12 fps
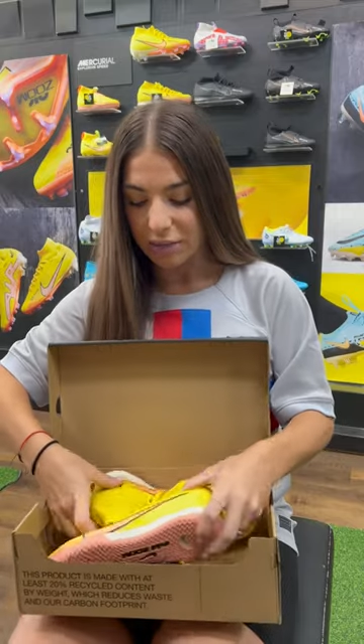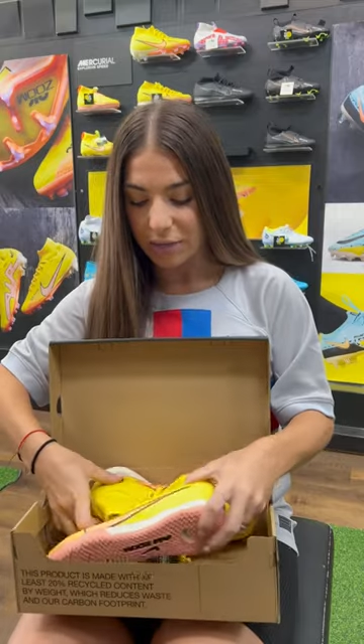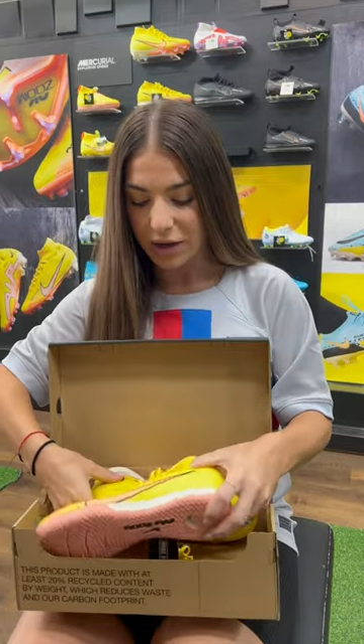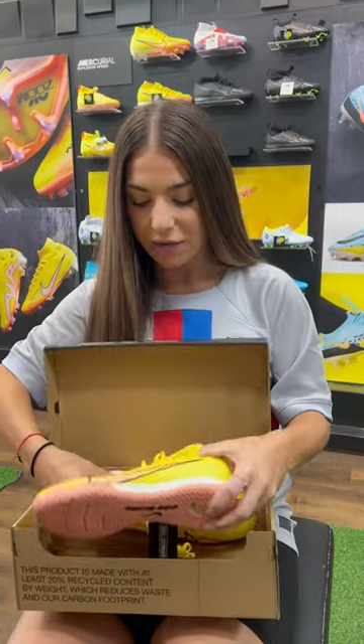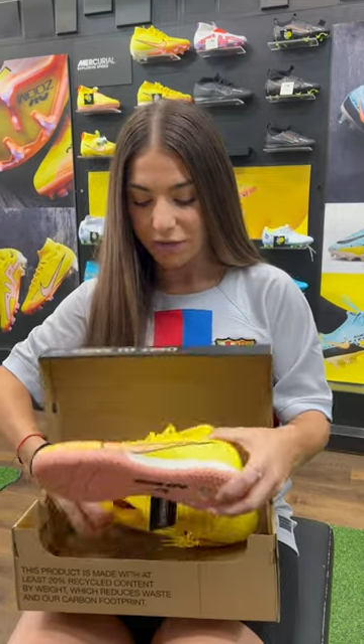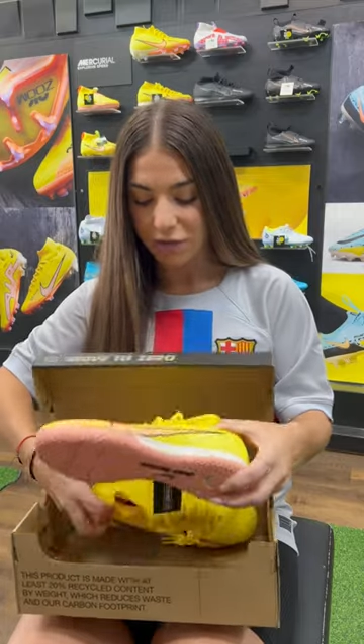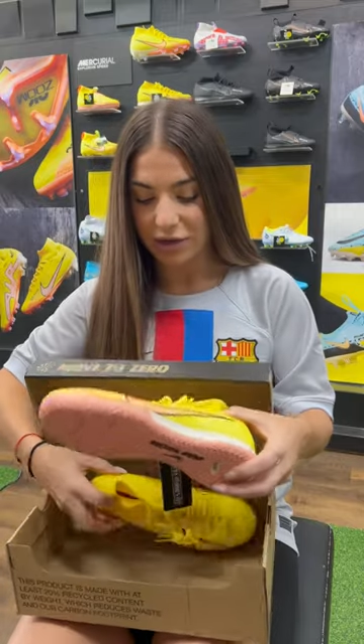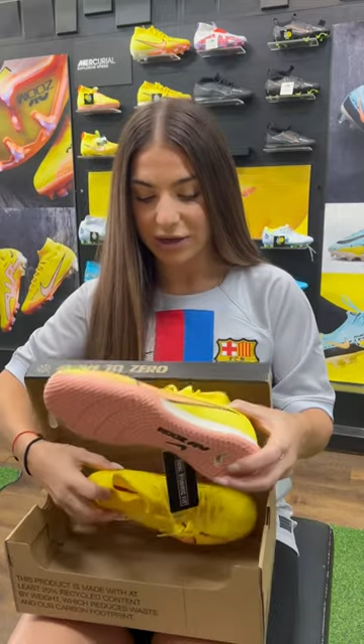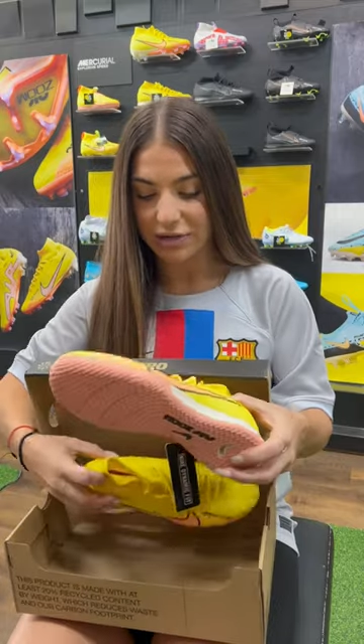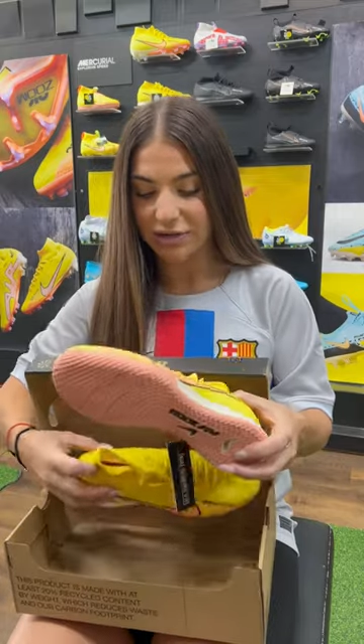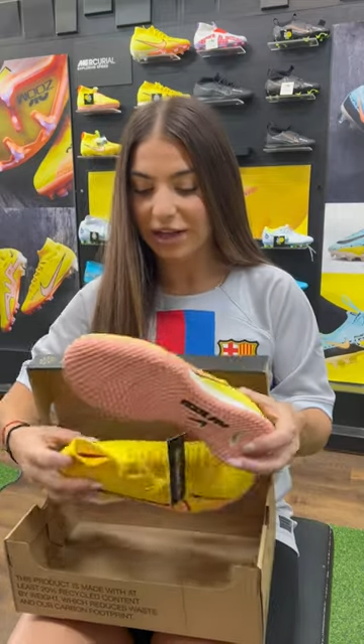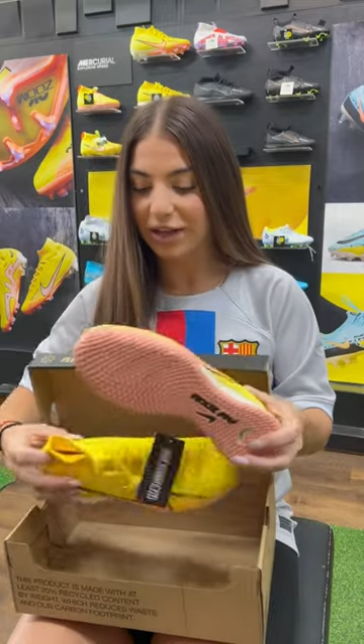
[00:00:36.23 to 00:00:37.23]
if you
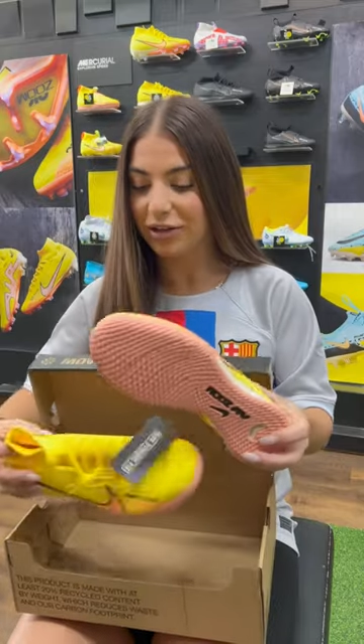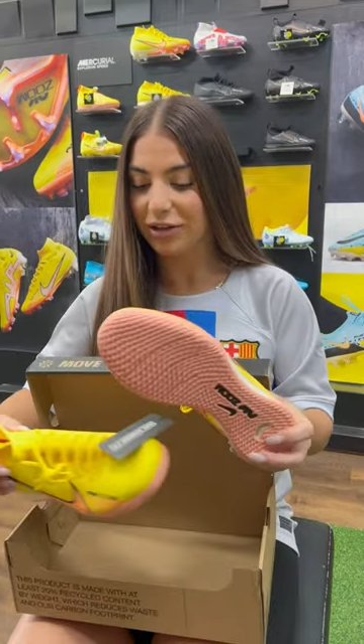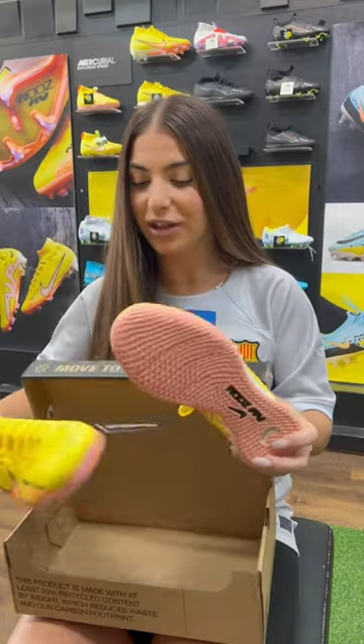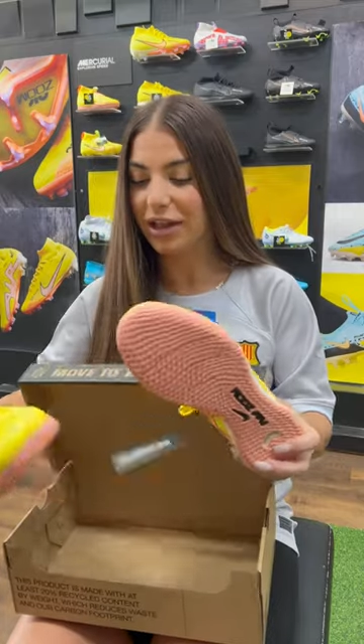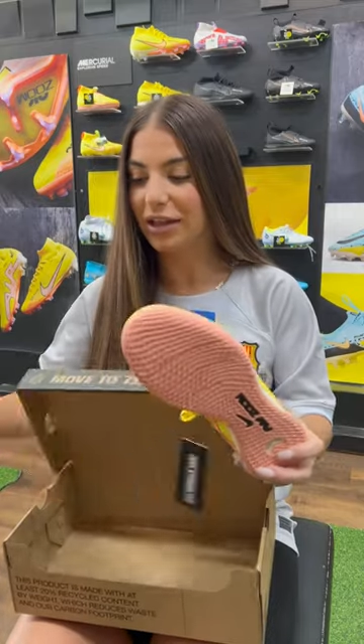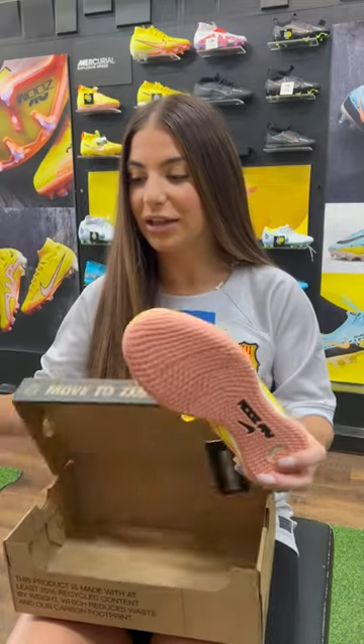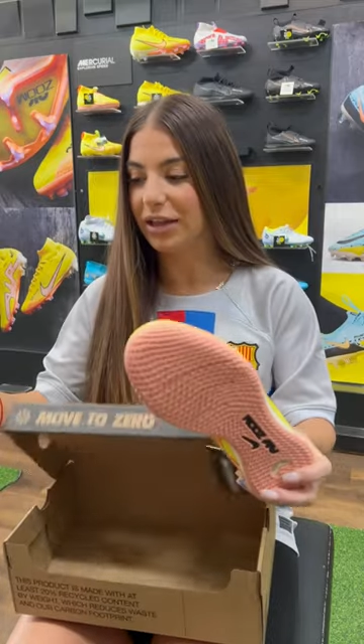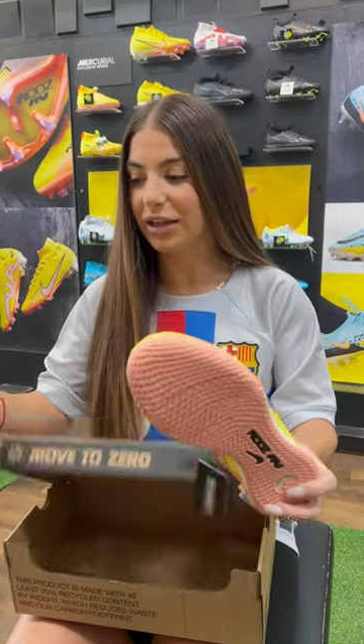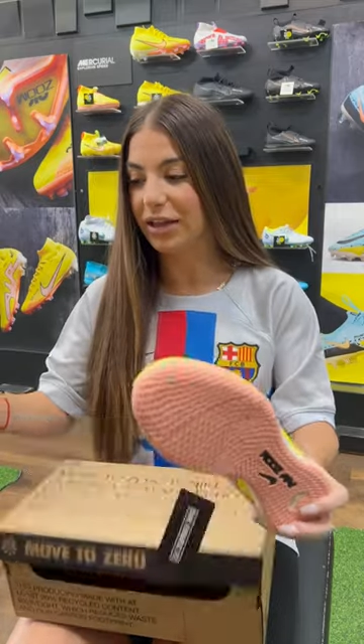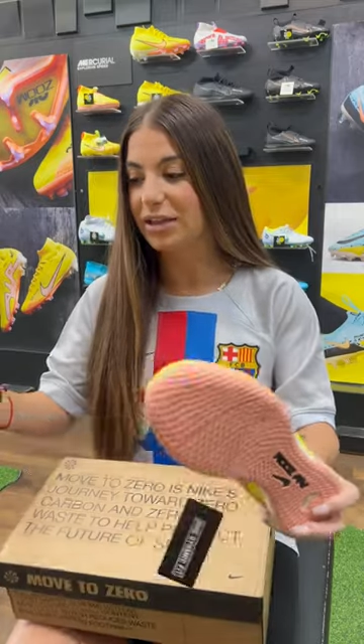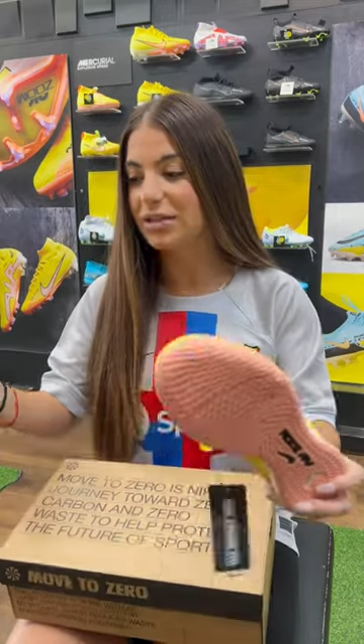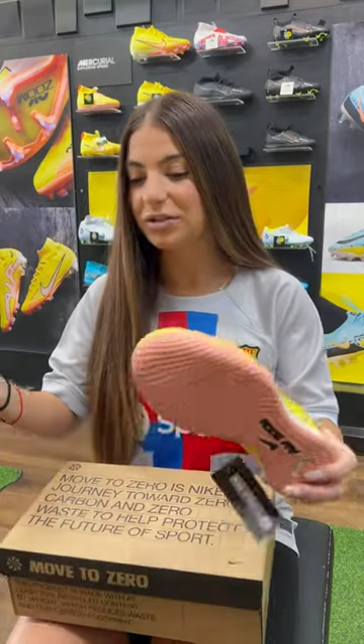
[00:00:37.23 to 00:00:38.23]
guys take a look at
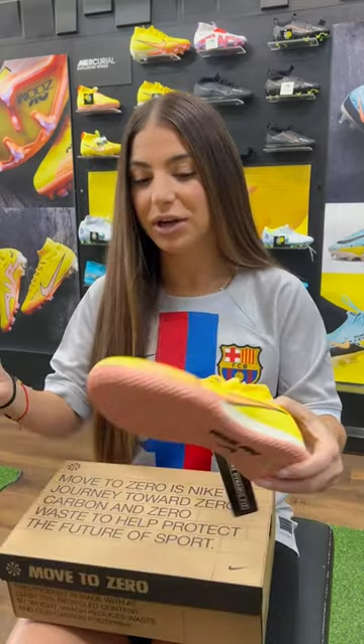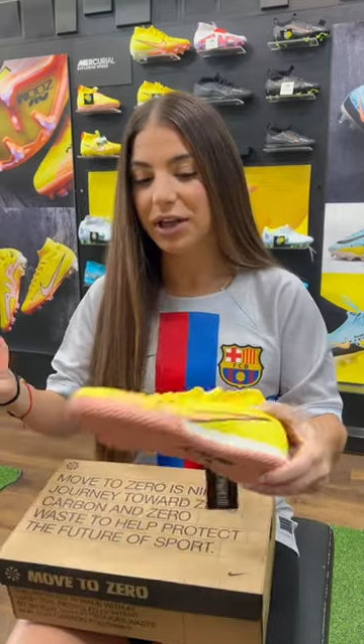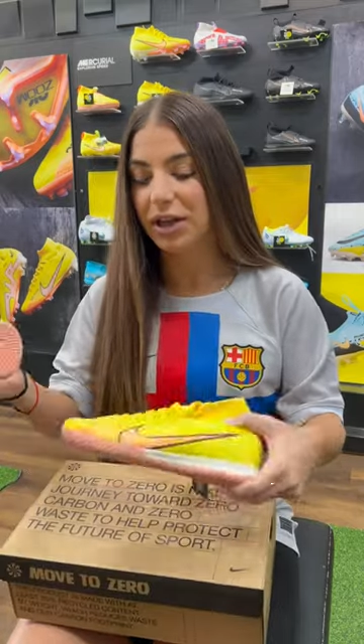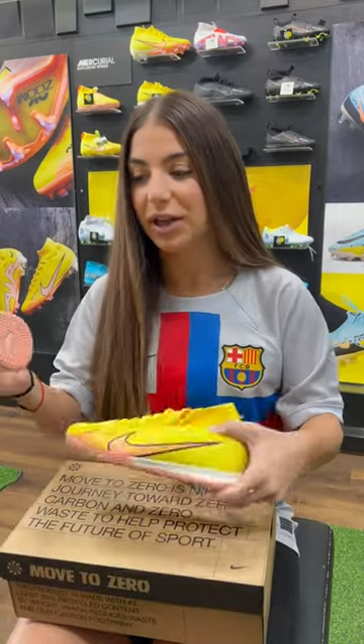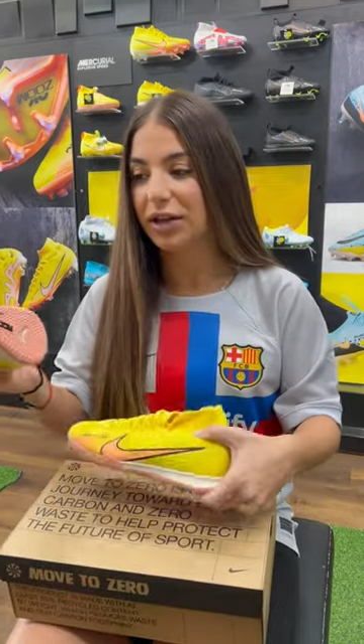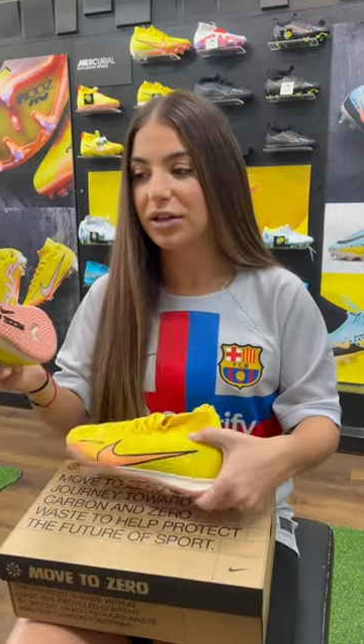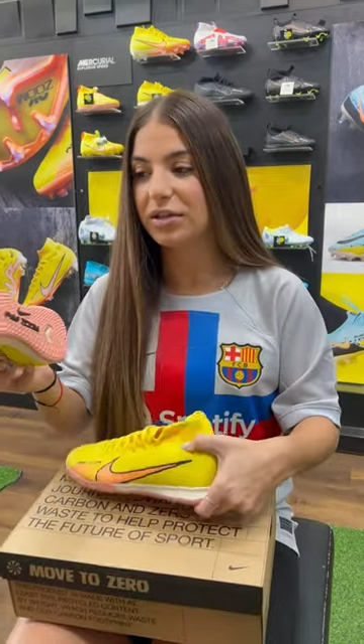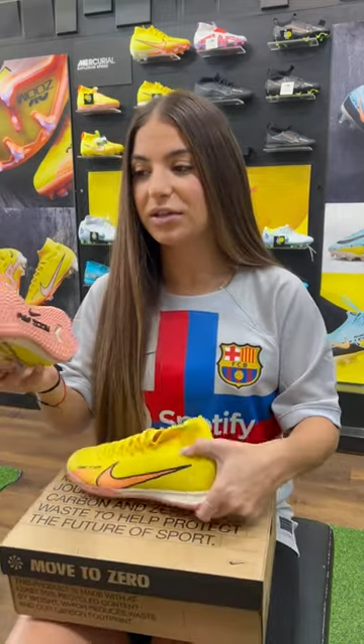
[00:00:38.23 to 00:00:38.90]
these right here,